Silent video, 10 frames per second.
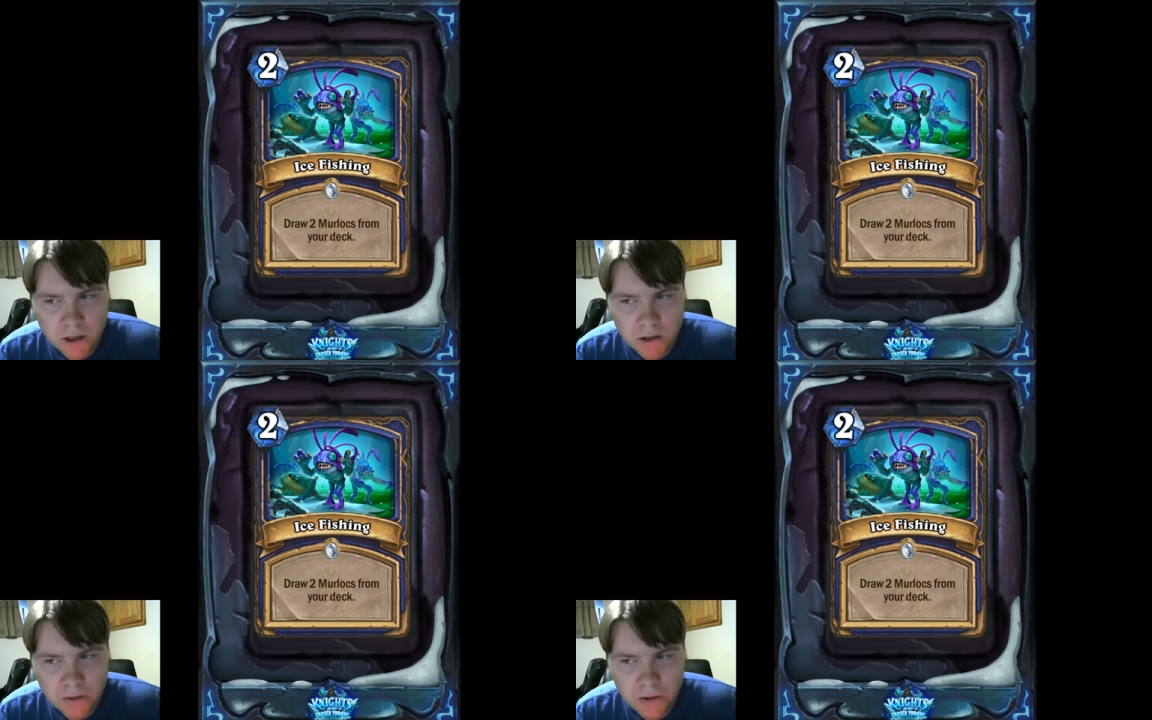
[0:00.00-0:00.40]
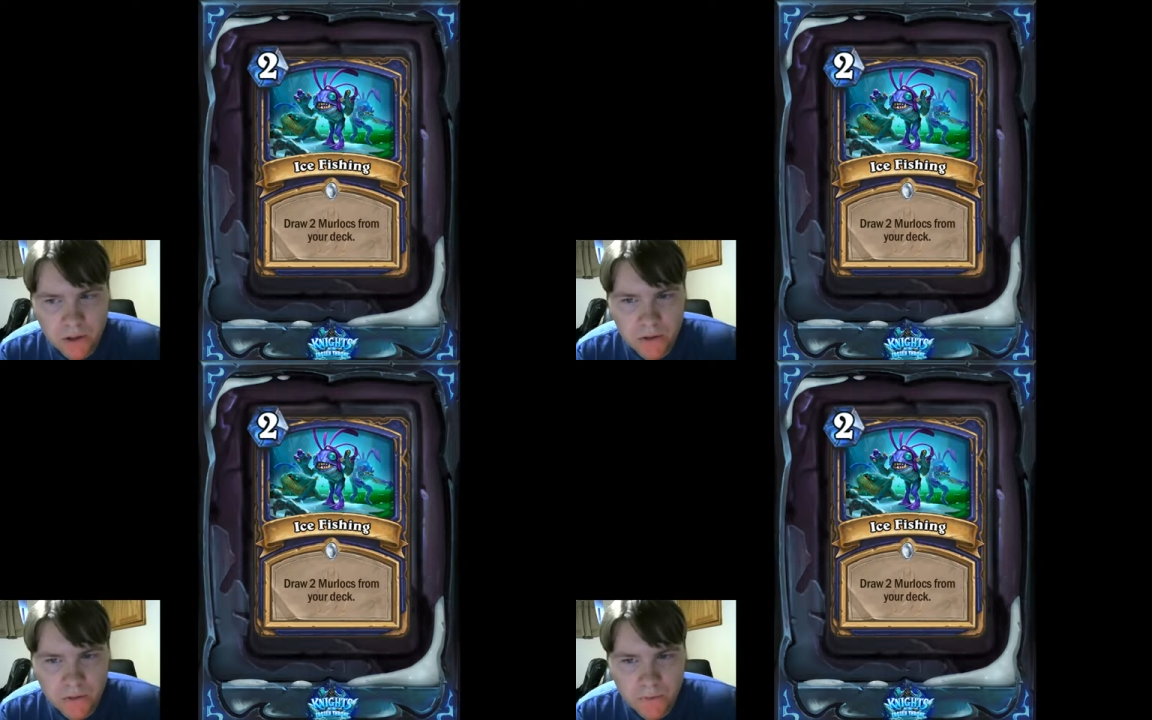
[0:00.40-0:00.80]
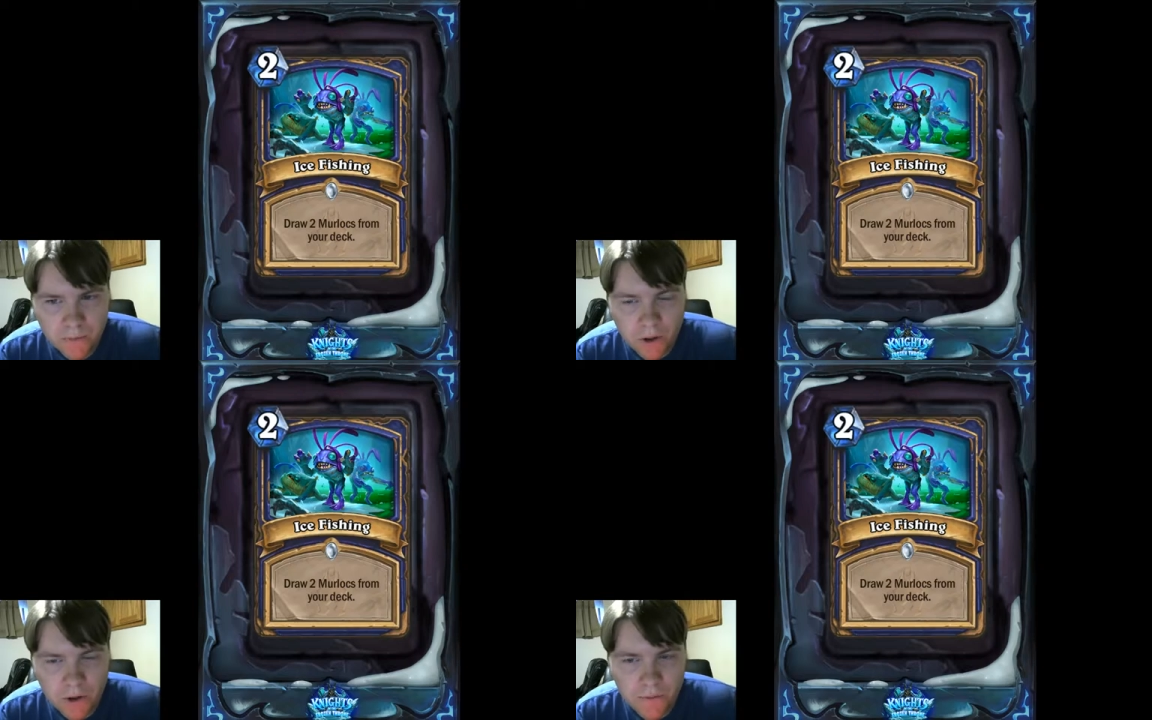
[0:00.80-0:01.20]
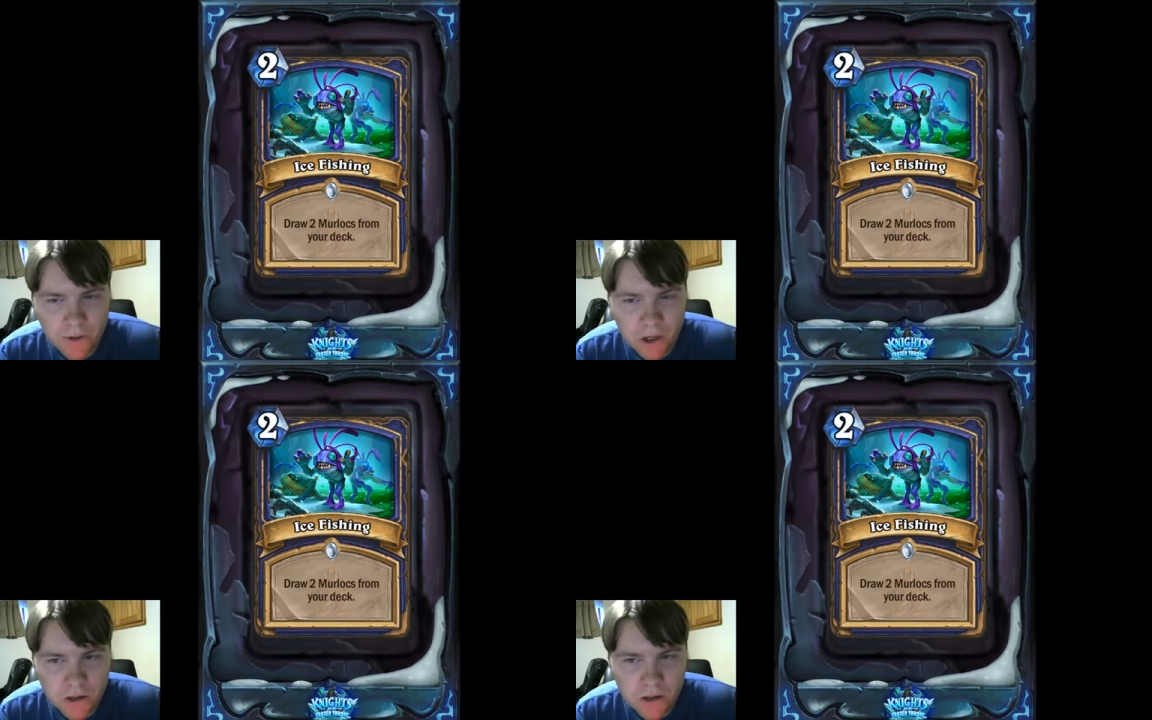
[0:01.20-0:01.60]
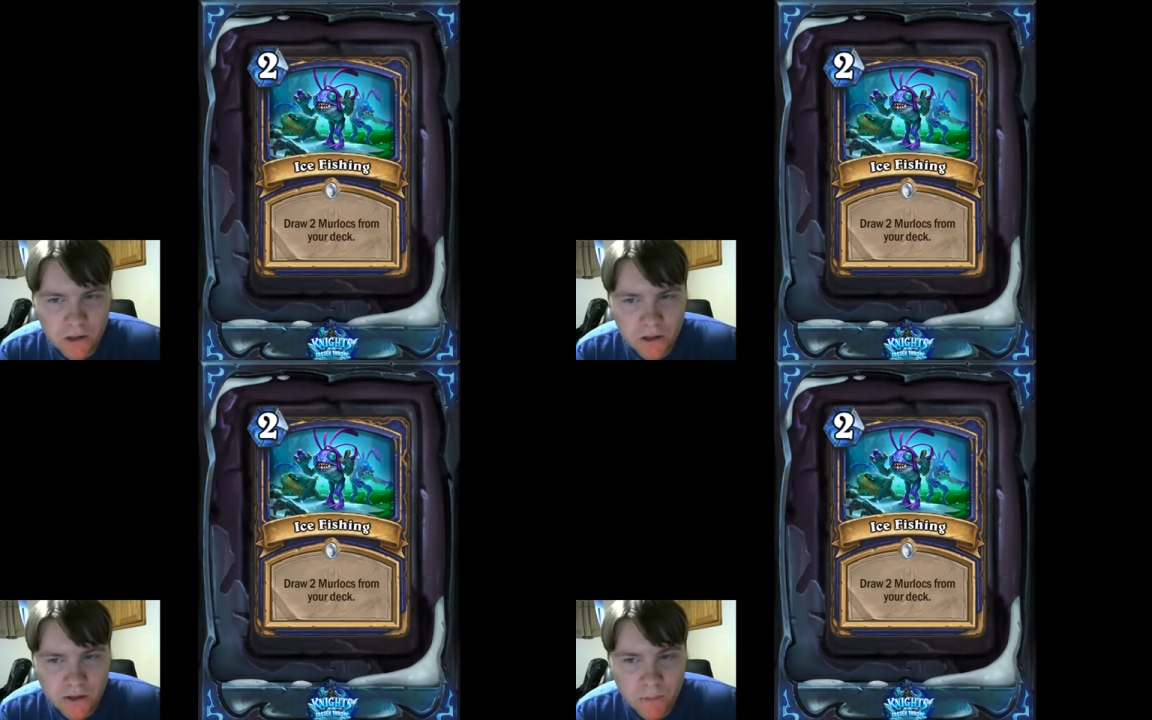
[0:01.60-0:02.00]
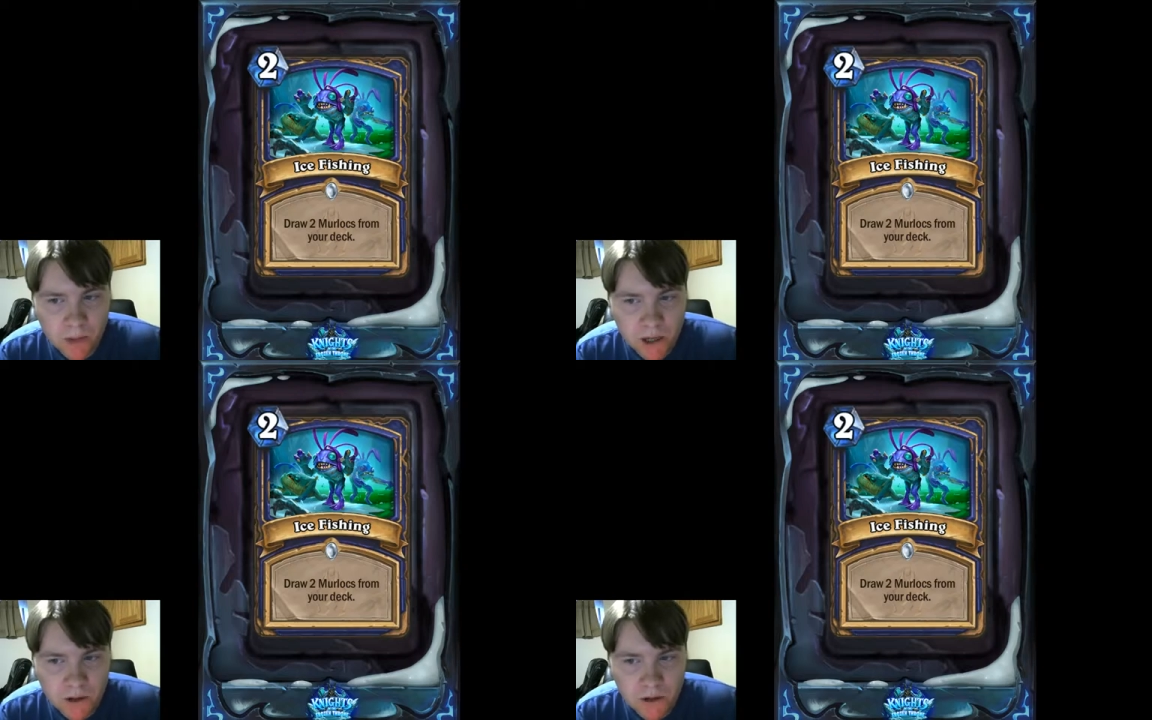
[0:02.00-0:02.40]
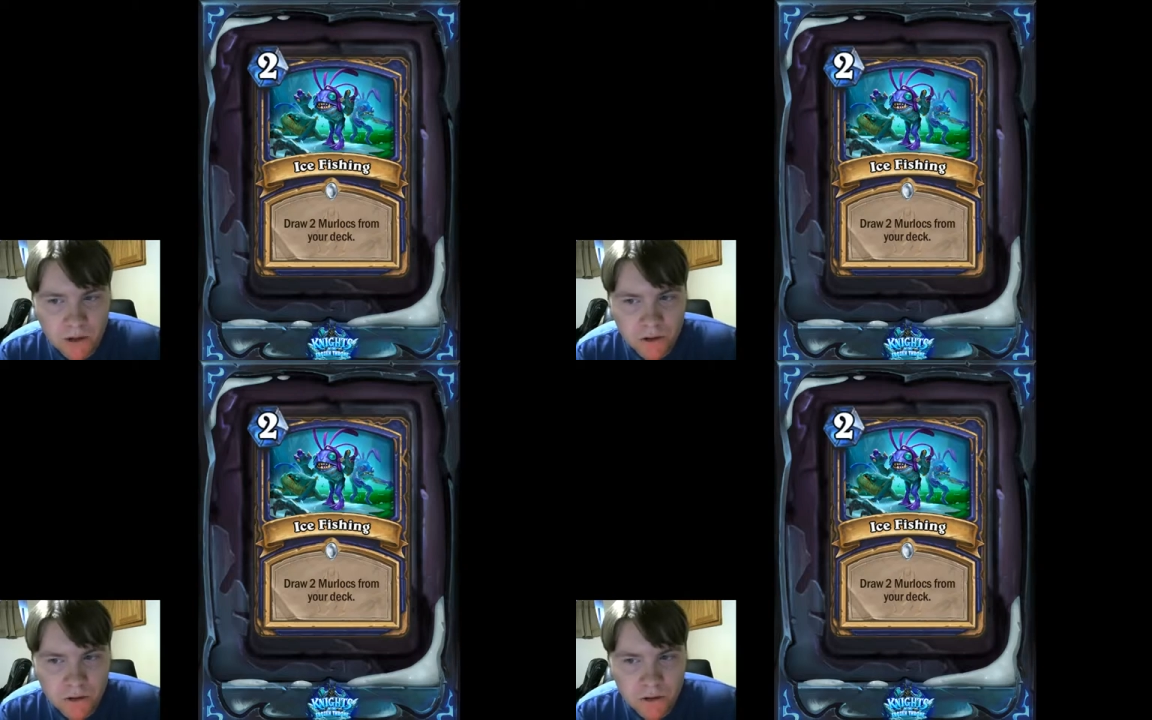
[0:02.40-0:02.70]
you're either far enough ahead that it doesn't matter,